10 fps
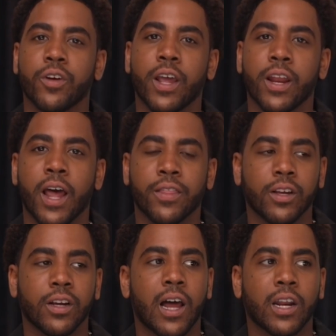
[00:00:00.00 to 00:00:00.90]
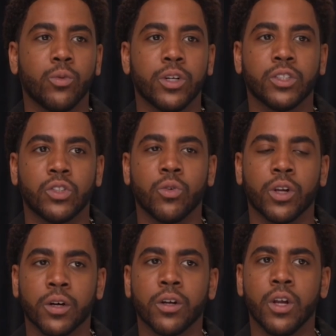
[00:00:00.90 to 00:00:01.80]
And I think Hollywood is
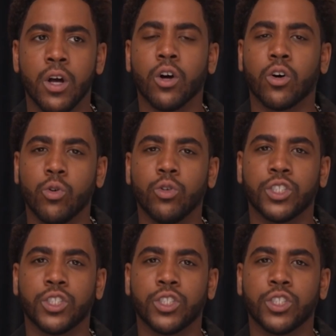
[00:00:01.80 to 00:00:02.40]
doing a, a cool